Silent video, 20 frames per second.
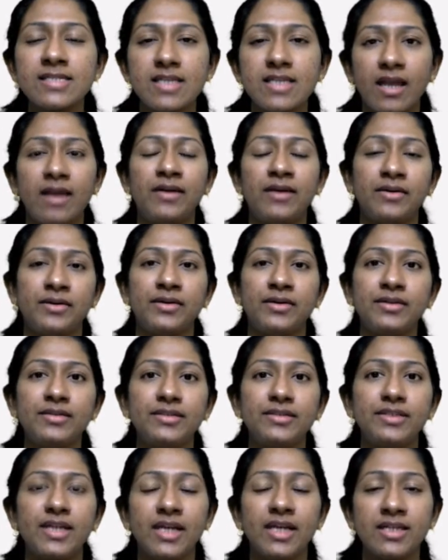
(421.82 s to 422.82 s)
error
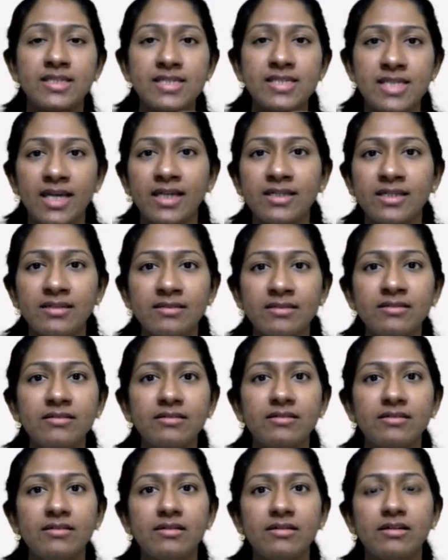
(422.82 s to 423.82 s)
inside the
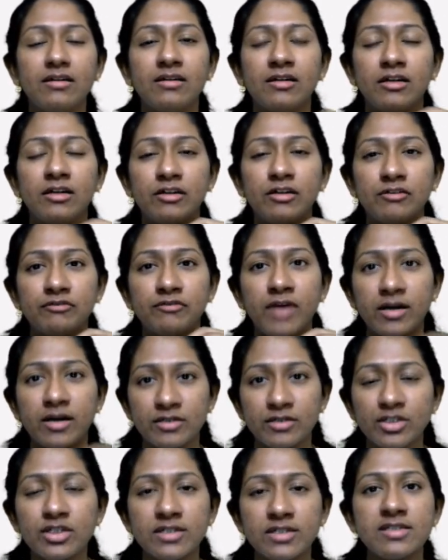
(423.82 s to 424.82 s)

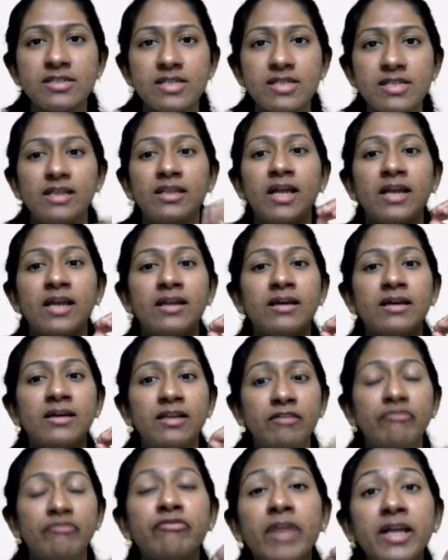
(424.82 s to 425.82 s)
functions that are
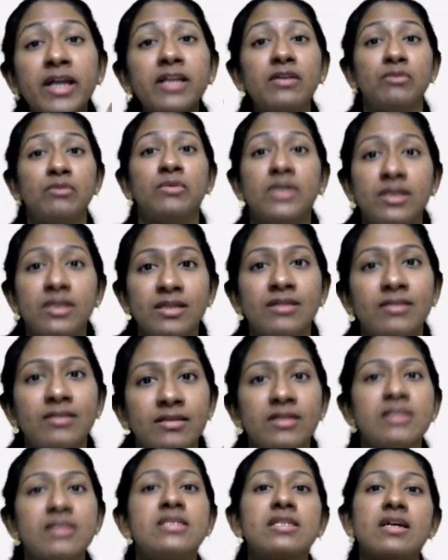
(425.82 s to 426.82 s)
defined
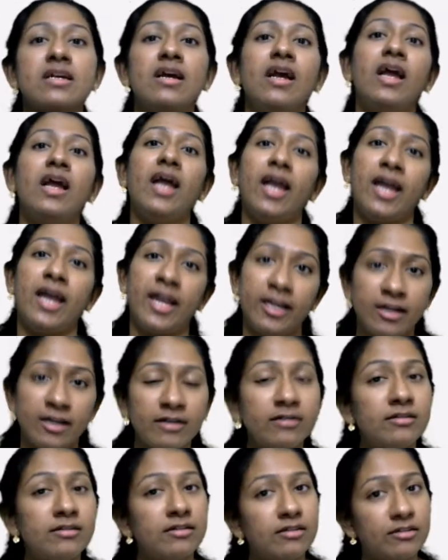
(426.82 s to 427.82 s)
within this
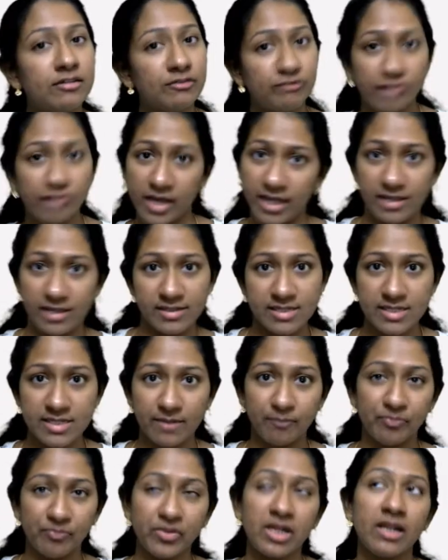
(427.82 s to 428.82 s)
header
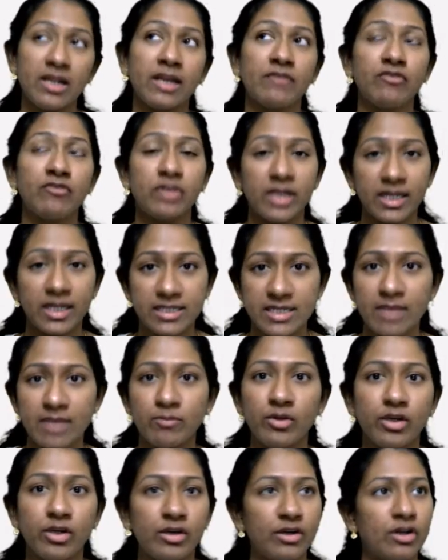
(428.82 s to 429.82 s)
files. Like for
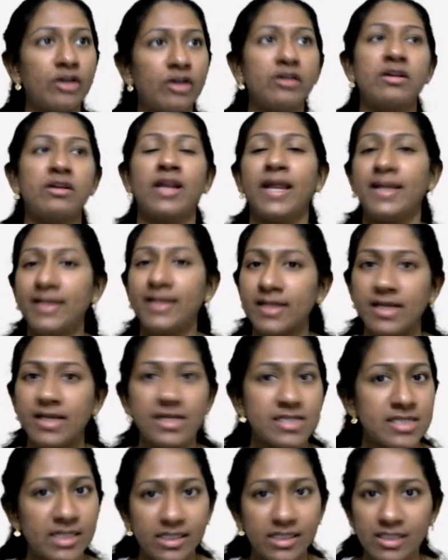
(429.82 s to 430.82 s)
example, you're not writing
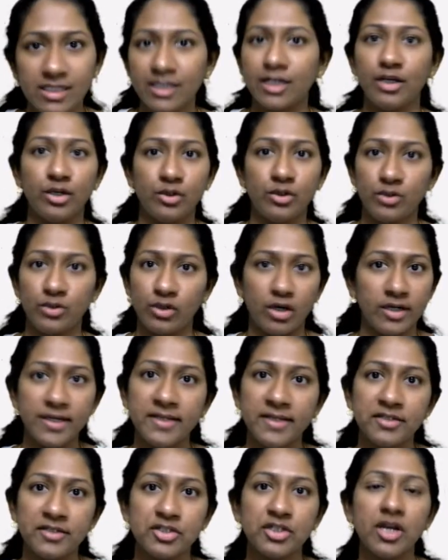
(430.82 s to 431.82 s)

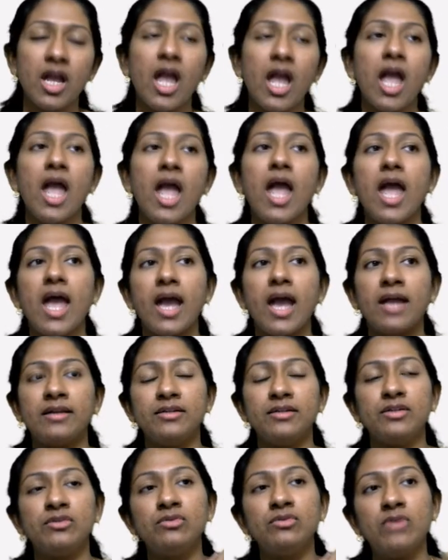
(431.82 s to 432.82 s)
stdio.h
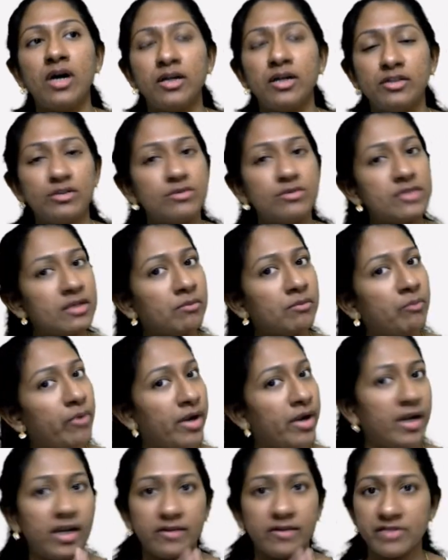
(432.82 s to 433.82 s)
and you are using
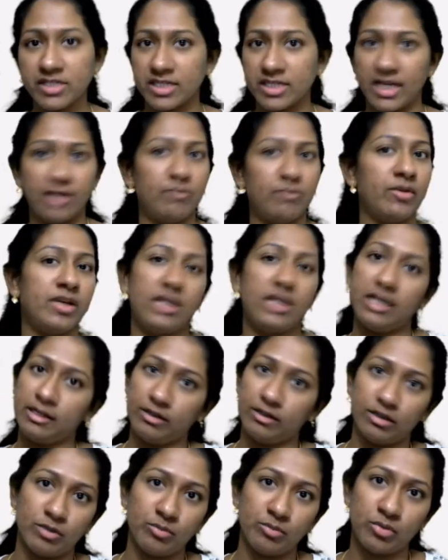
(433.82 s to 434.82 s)
printf statement
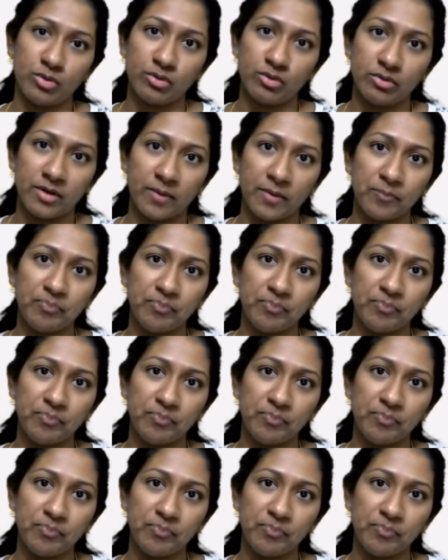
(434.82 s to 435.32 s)
in your program.